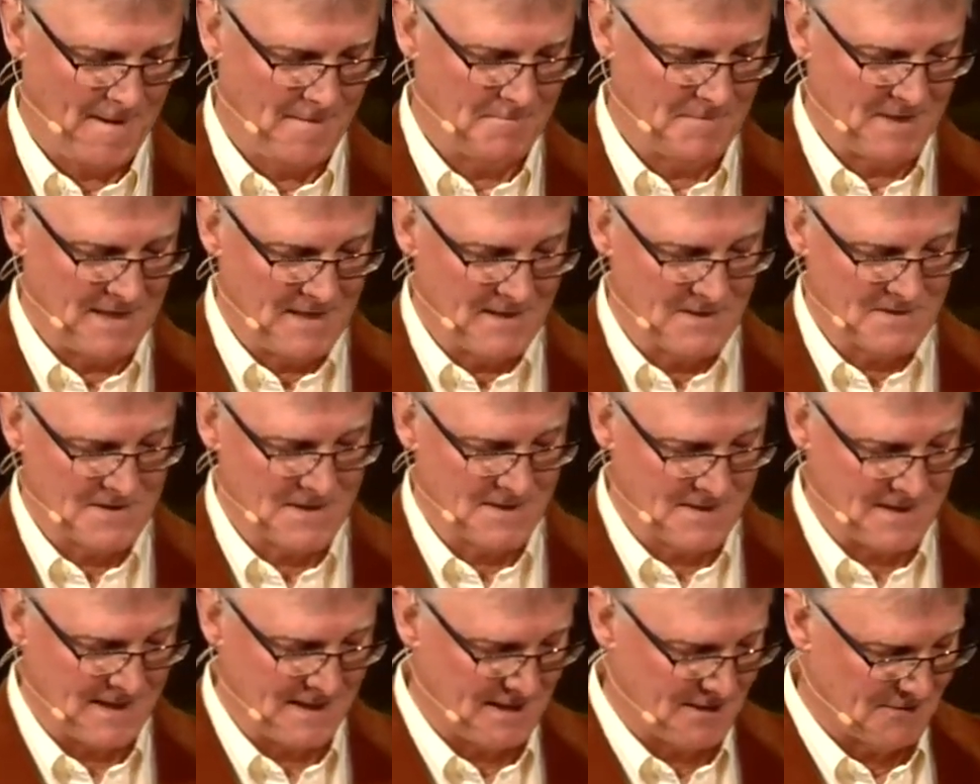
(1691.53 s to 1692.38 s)
But here's the
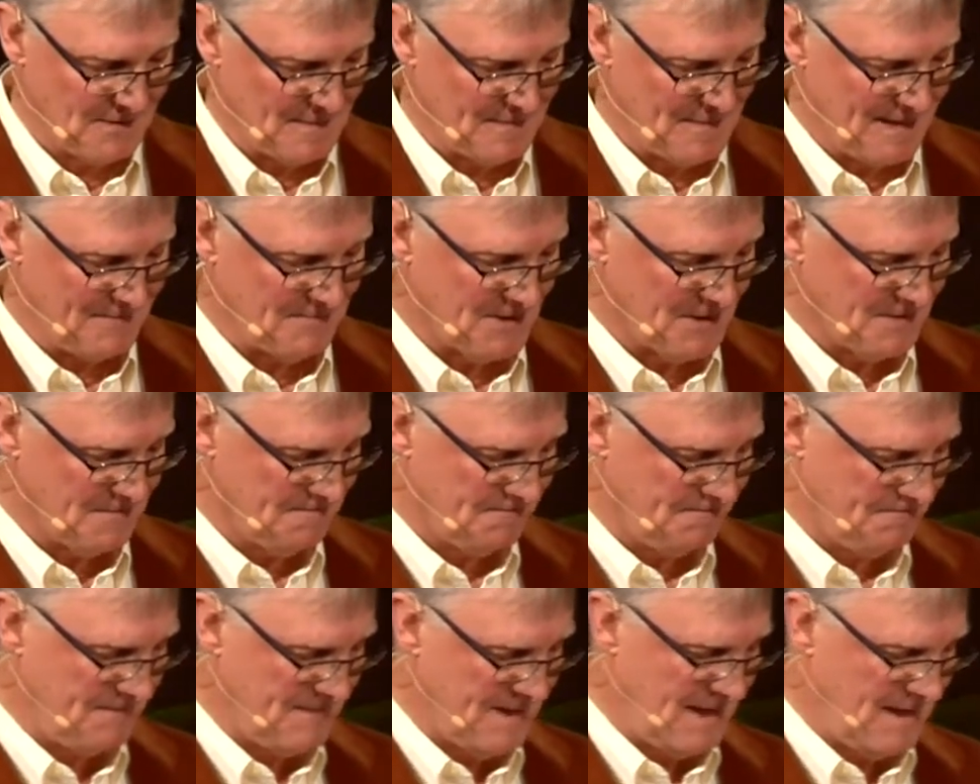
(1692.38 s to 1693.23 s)
thing to remember
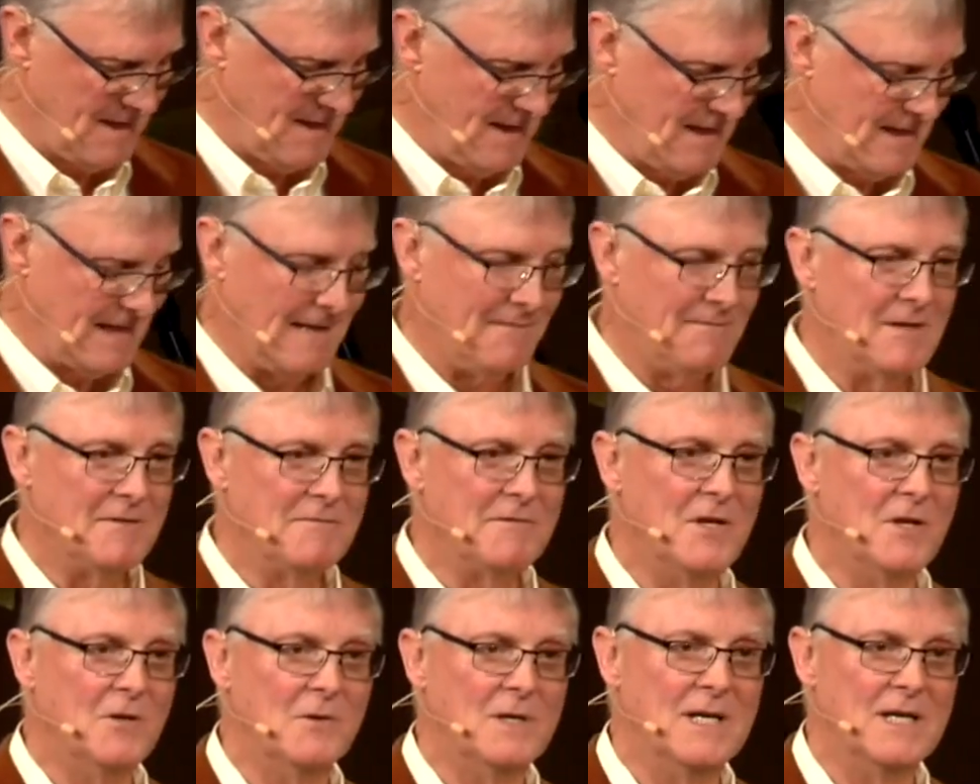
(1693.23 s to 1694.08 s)
even if
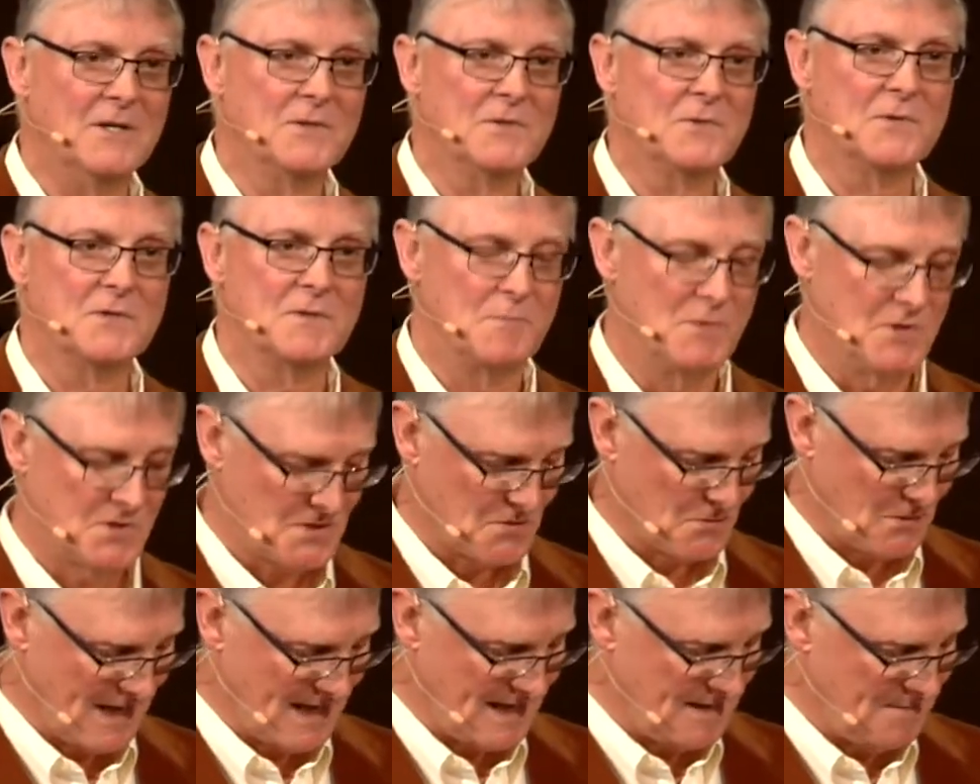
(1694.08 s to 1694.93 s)
no one else was
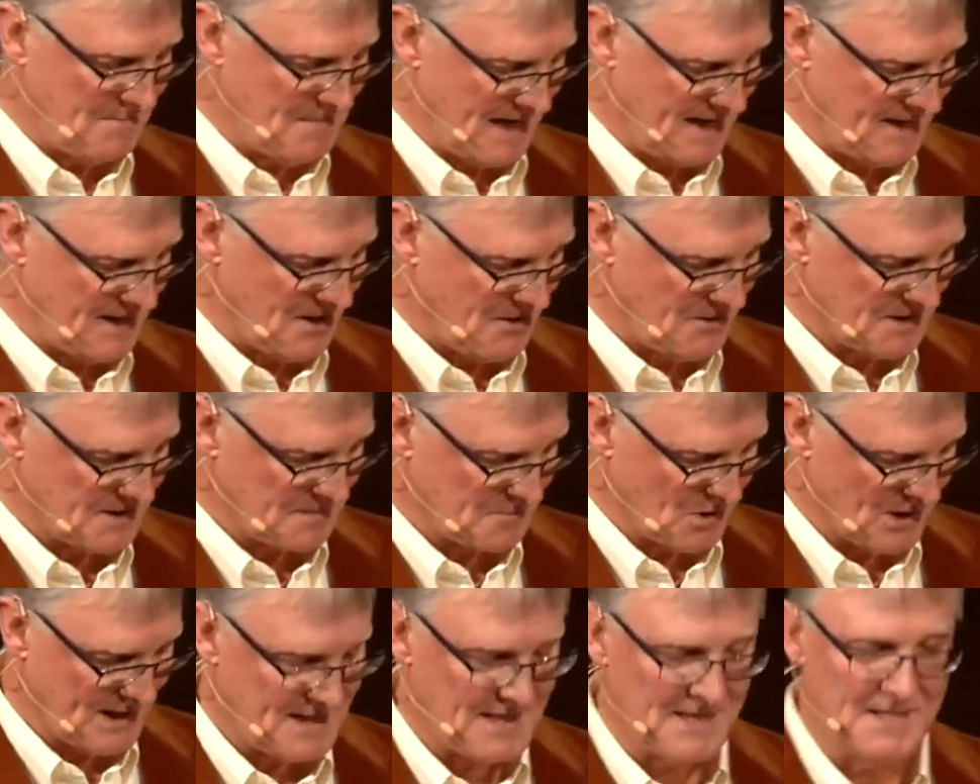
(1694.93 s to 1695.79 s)
persuaded by Noah's
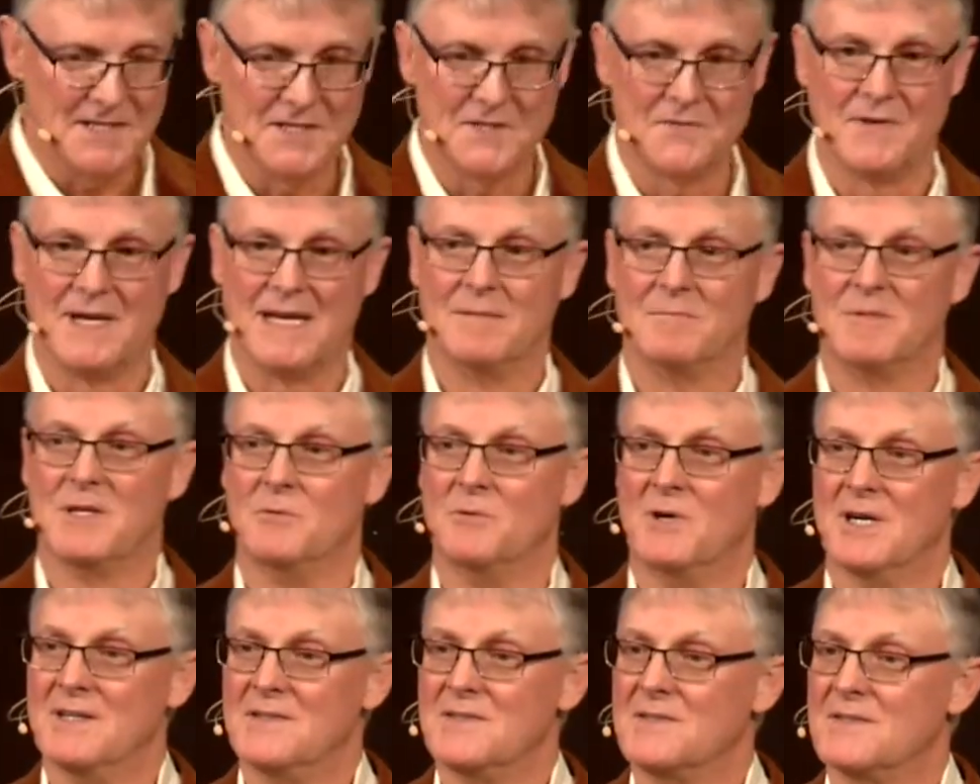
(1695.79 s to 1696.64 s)
preaching, his family
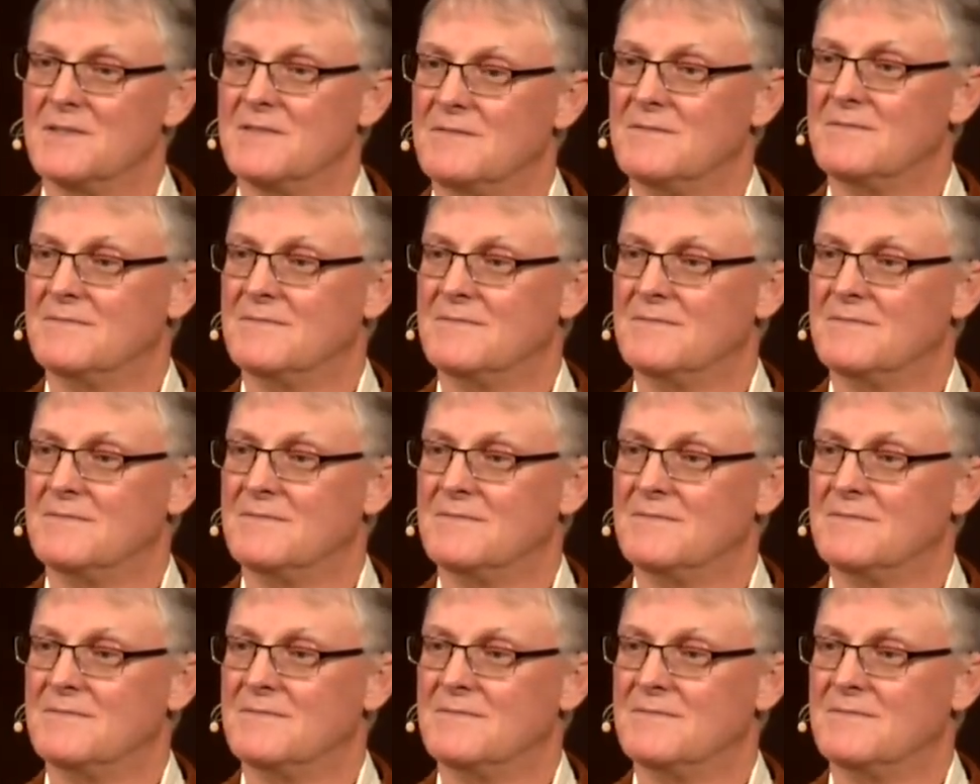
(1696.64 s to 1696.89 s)
was.